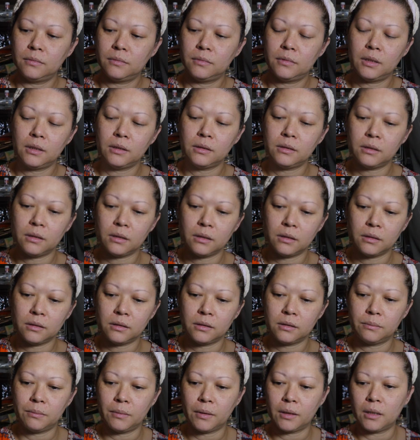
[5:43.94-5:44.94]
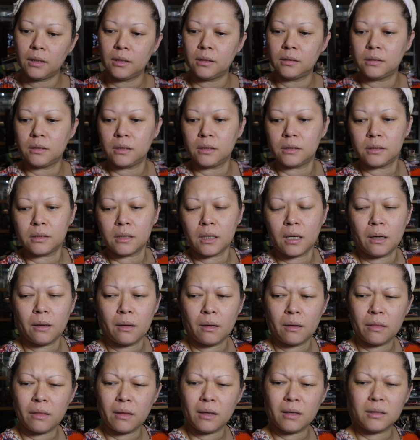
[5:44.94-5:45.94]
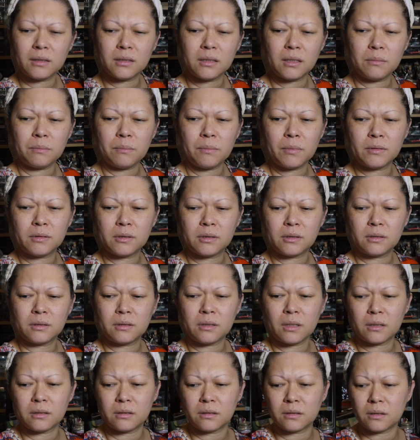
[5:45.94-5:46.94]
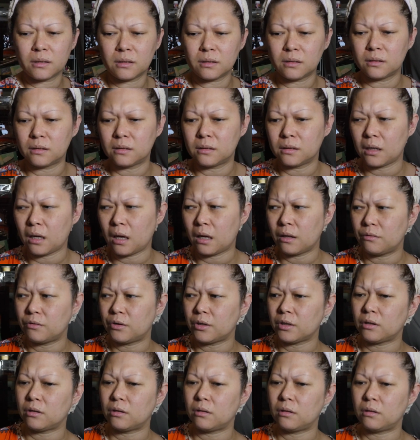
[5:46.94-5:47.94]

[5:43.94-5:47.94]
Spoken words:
this is because it's I think it's like 600.